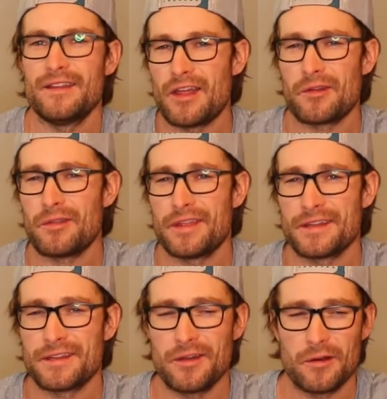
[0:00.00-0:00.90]
Another
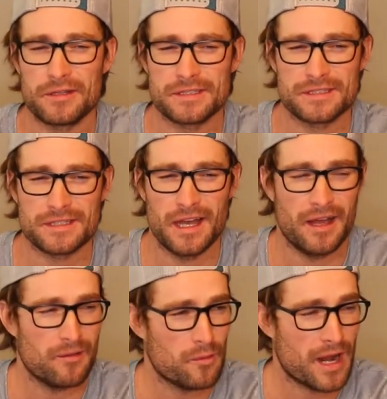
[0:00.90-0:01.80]
thing to notice is
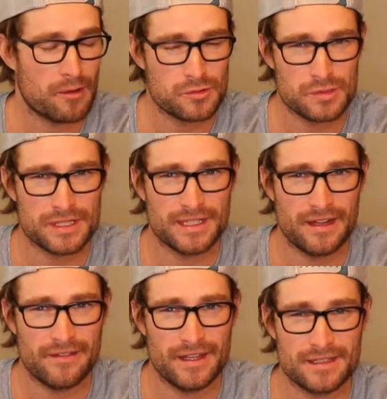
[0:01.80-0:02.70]
when I was working
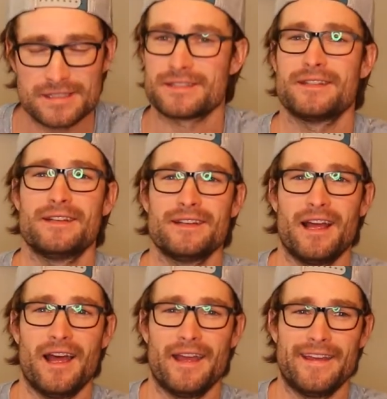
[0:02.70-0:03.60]
on this,
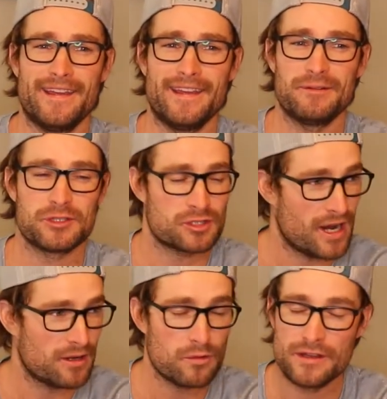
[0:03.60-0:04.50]
I was
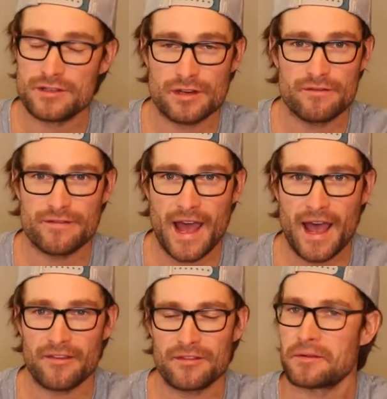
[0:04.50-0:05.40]
trying to really serve
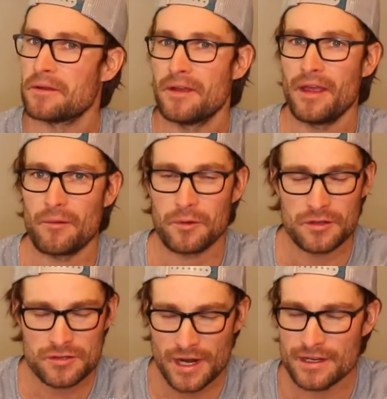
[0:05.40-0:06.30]
fast, and when
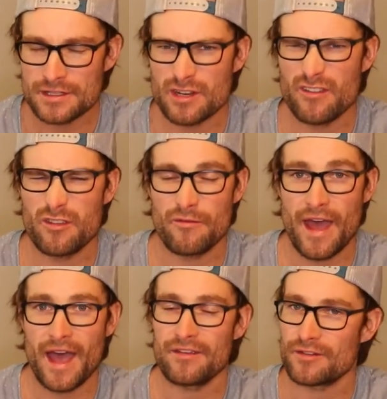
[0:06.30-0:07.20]
you're trying to serve
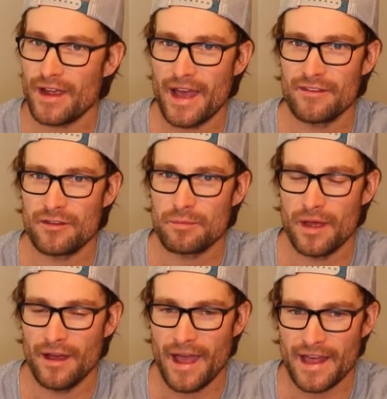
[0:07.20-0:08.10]
fast or
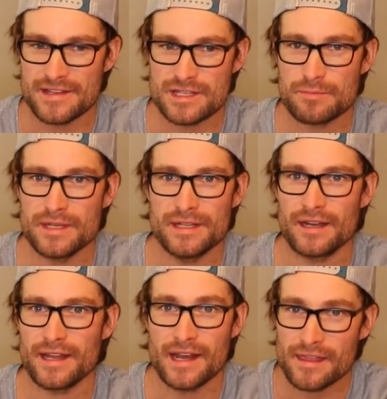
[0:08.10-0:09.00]
add speed
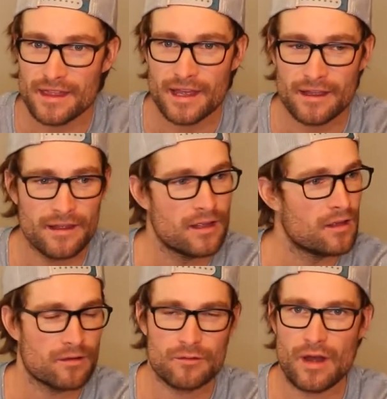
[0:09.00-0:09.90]
on anything,
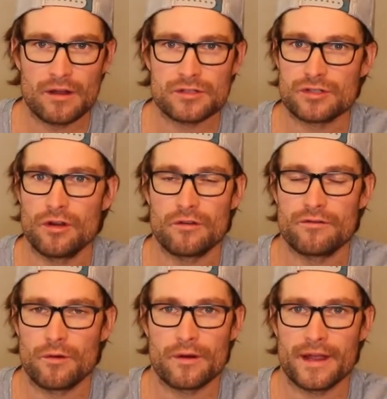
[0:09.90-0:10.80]
ground stroke,
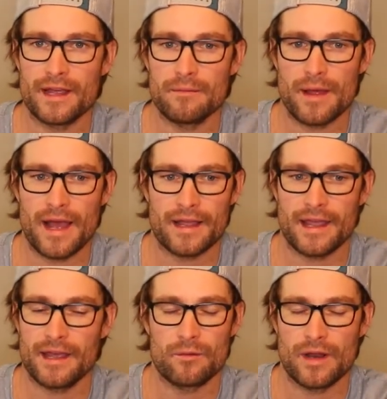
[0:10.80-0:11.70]
forehand,
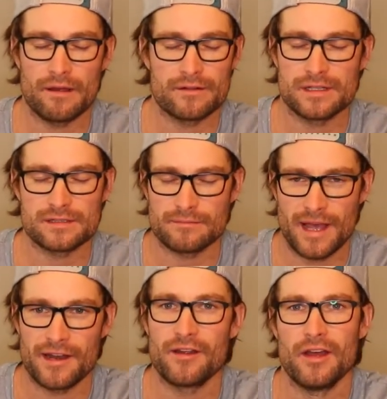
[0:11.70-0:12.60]
backhand, whatever, it doesn't
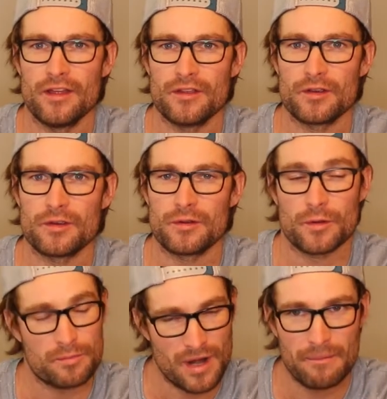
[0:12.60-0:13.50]
matter,
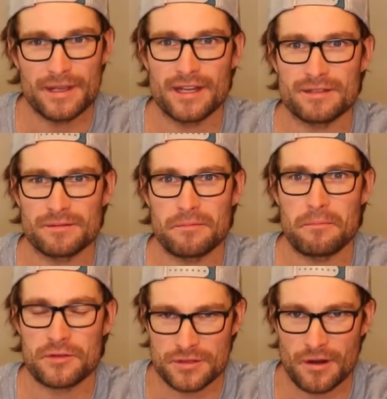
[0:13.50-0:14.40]
you're probably gonna
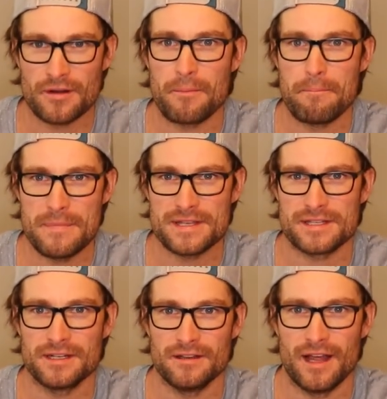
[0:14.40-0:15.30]
start
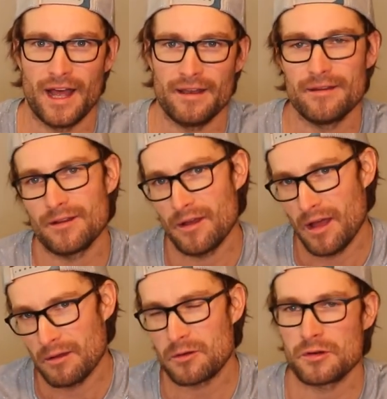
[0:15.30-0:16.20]
missing a lot.
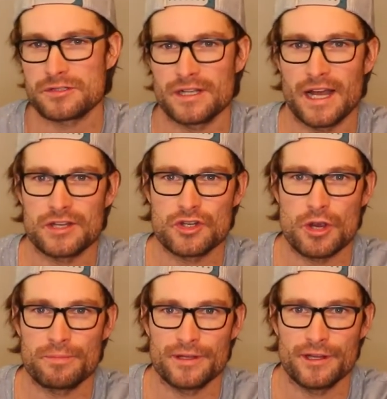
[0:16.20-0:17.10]
Of course, I got
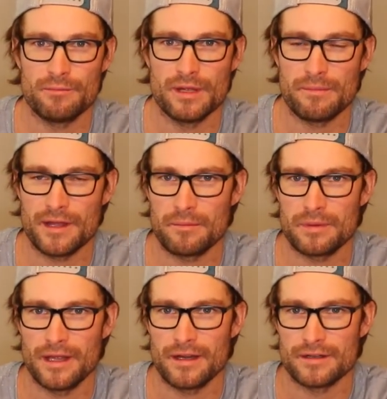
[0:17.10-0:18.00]
chirped a little bit by the
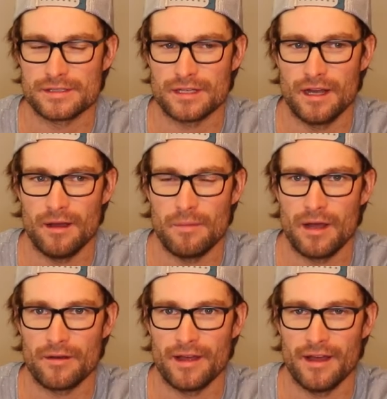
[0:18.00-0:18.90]
players
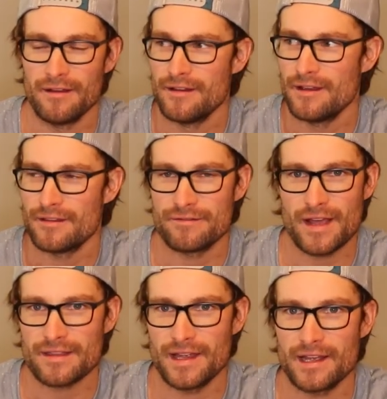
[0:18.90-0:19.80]
about the
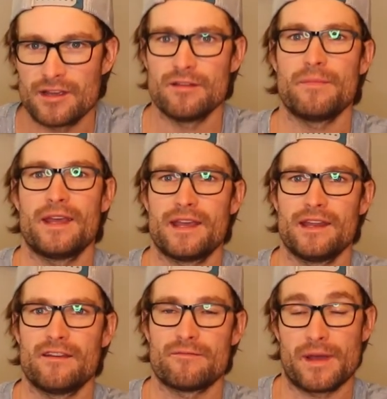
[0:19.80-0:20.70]
fact that I couldn't make
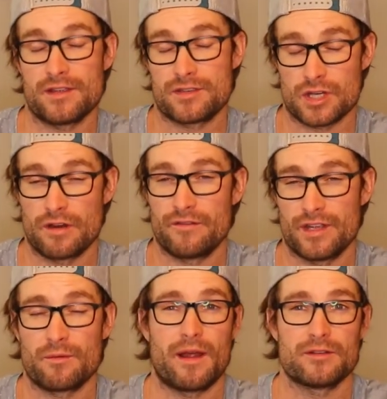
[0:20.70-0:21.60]
any of my serves
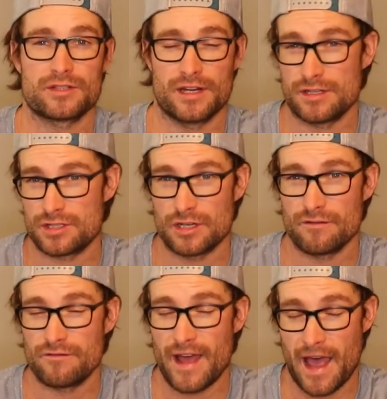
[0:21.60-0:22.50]
in when I was trying to
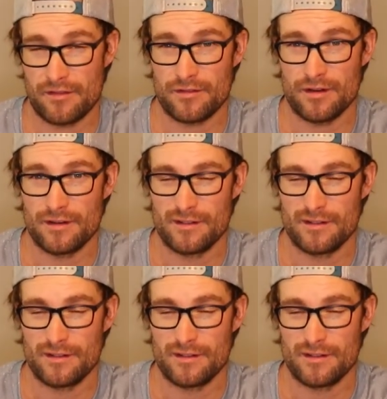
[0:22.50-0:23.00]
serve faster.